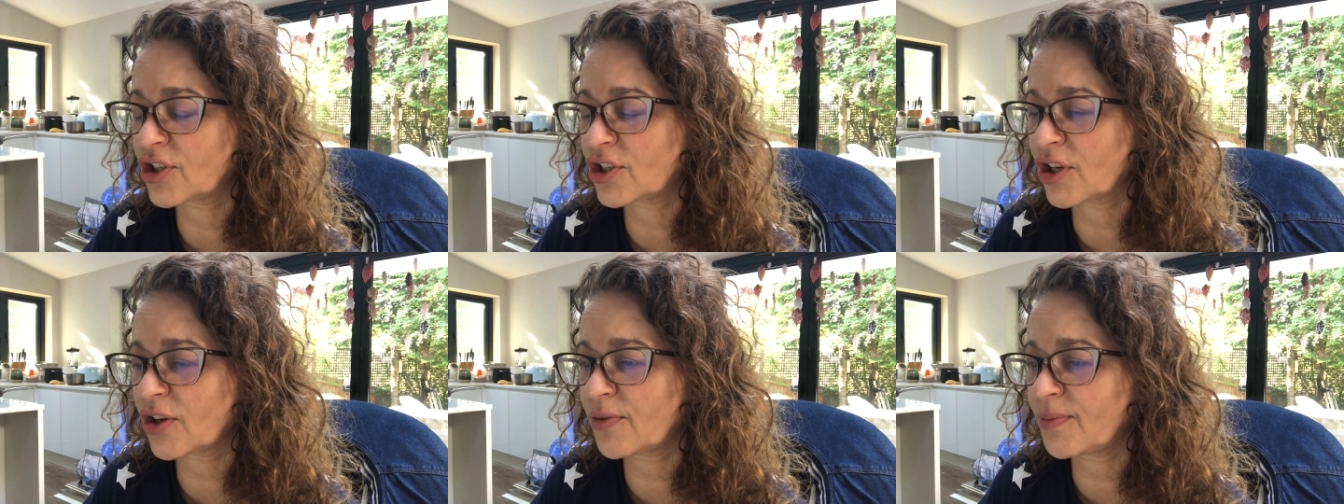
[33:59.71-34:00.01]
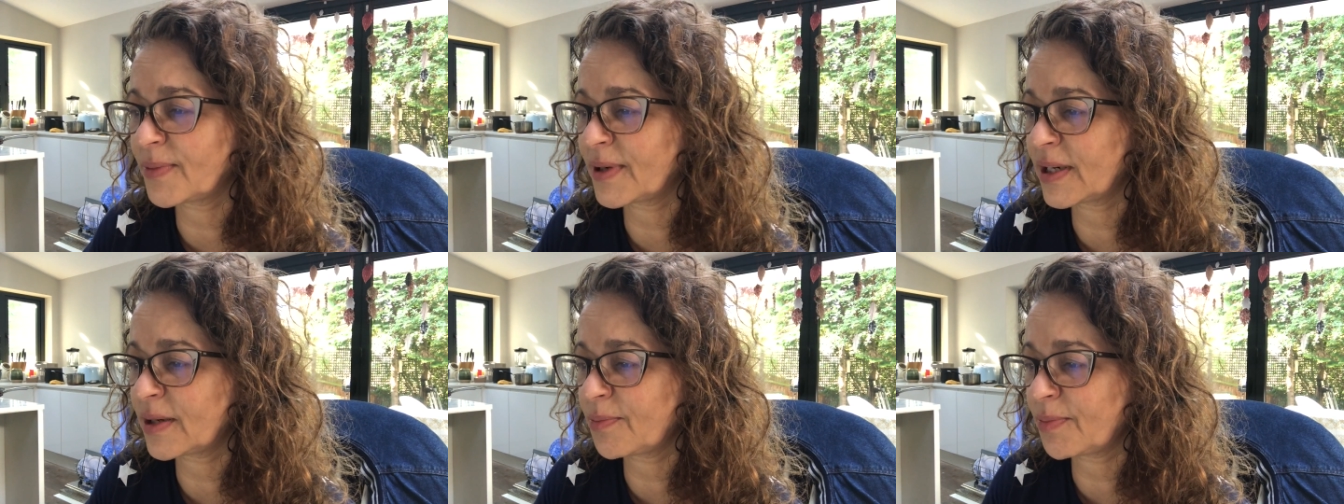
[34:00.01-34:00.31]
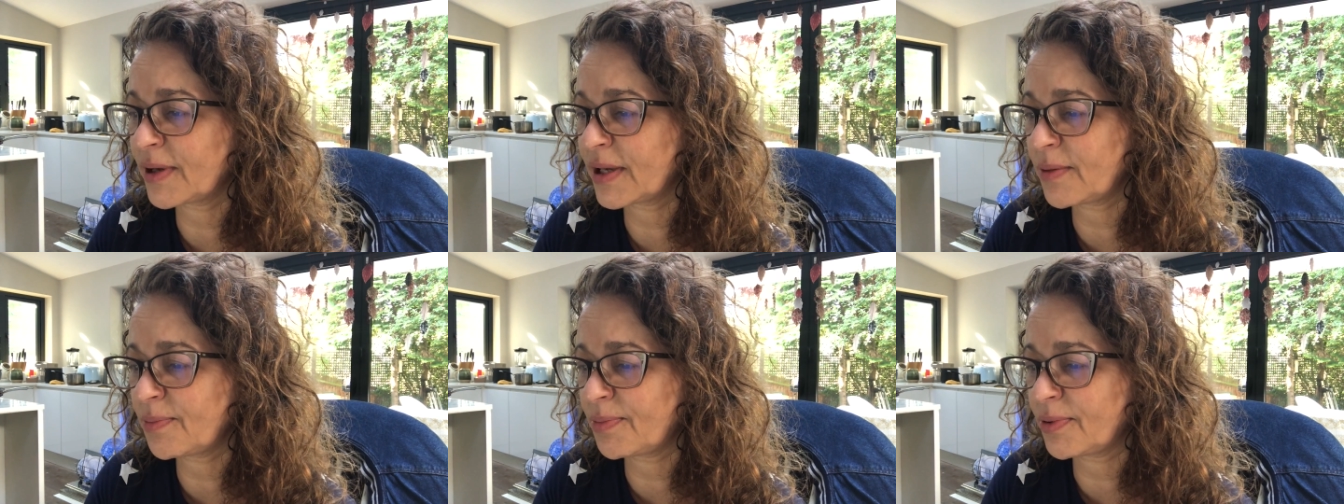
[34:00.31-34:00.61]
so many
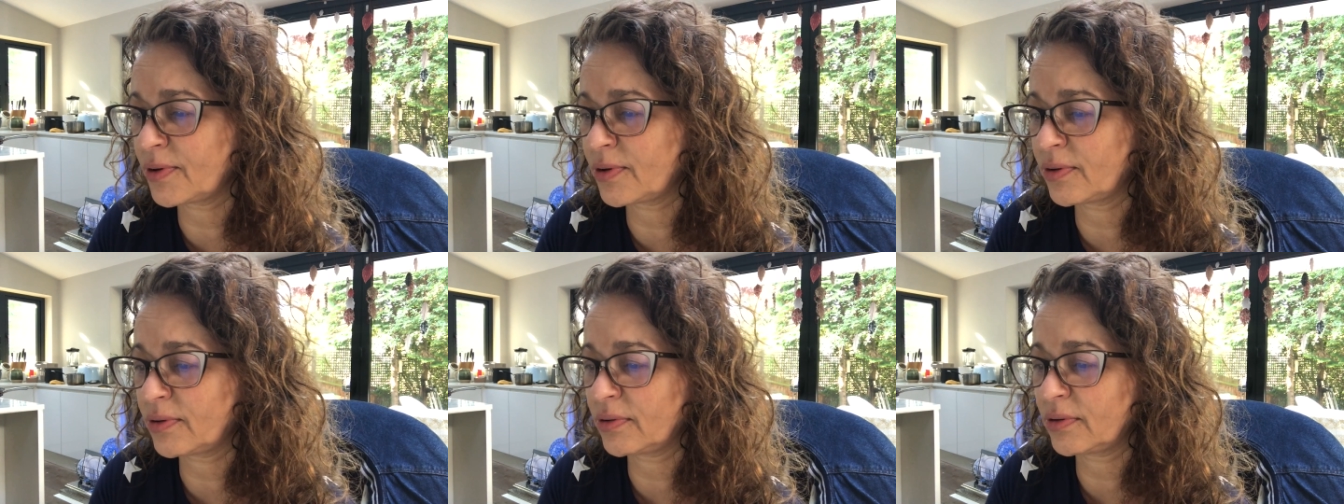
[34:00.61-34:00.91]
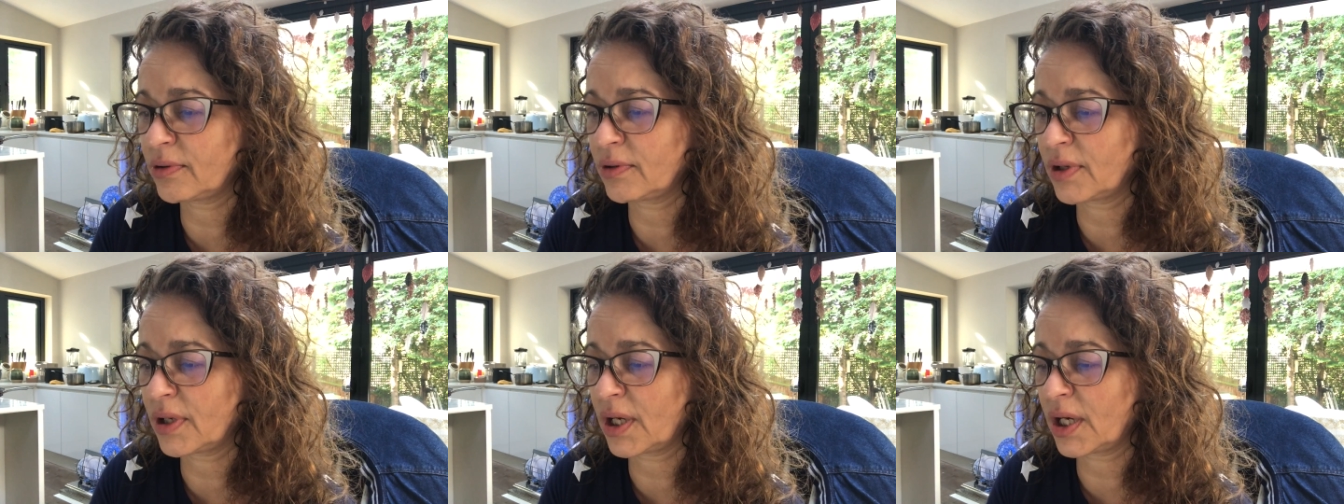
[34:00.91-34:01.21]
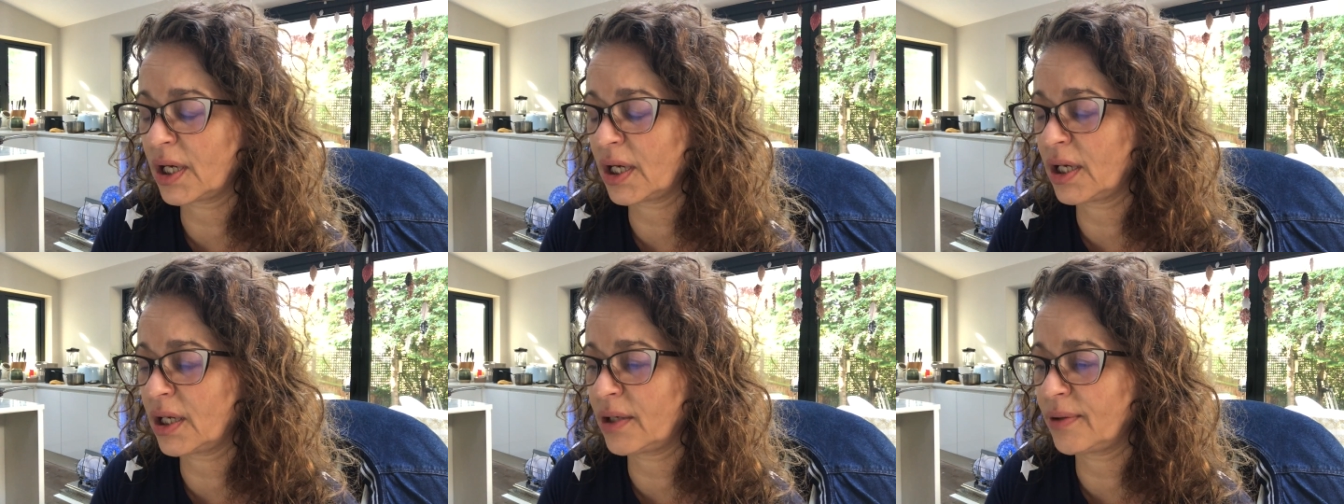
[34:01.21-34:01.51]
people
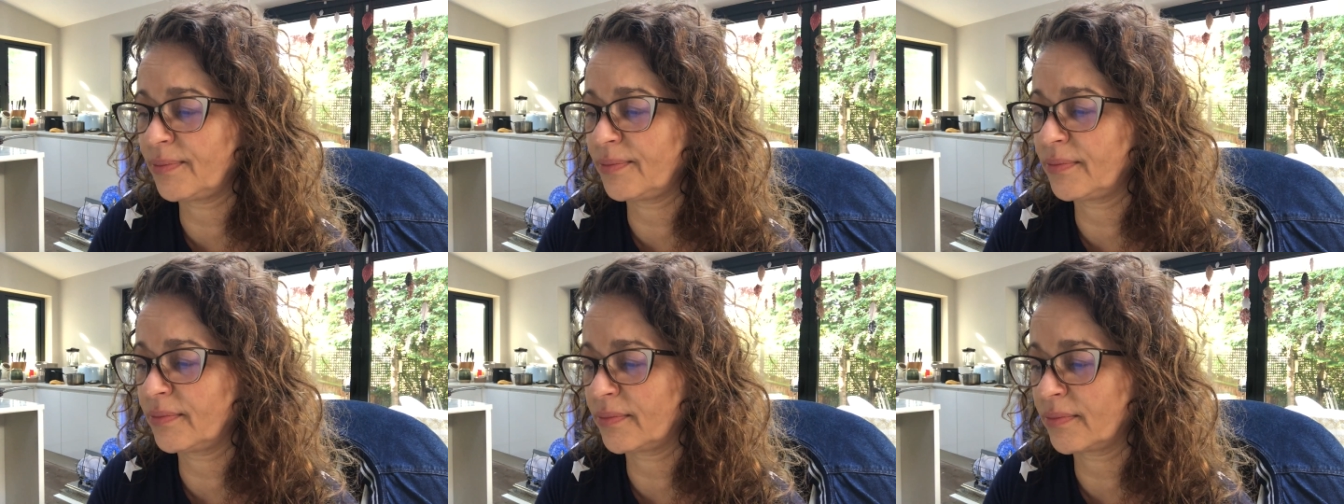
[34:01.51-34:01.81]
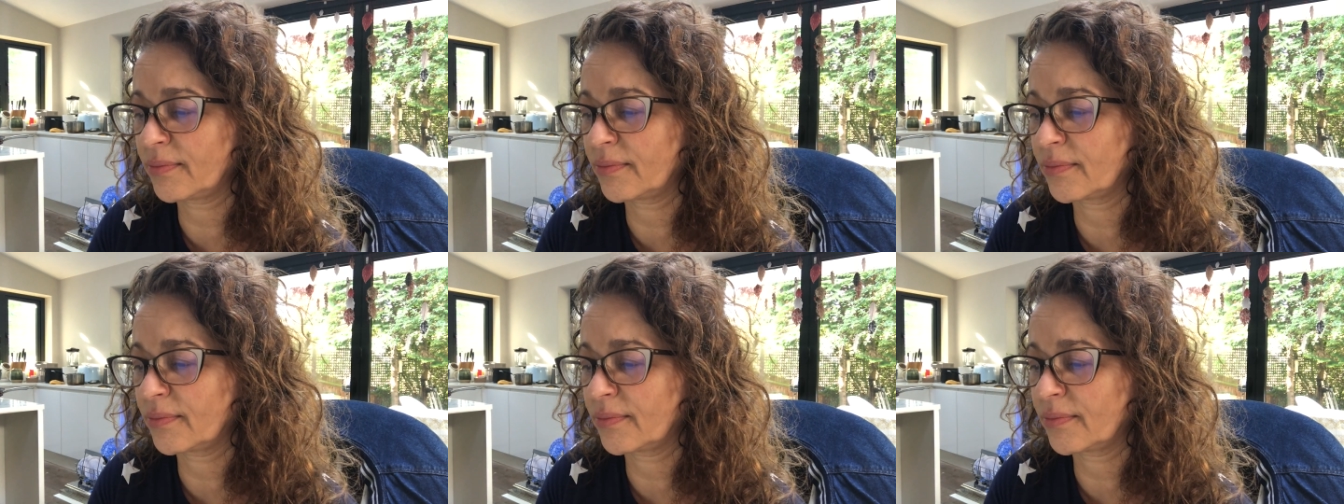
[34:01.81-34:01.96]
um,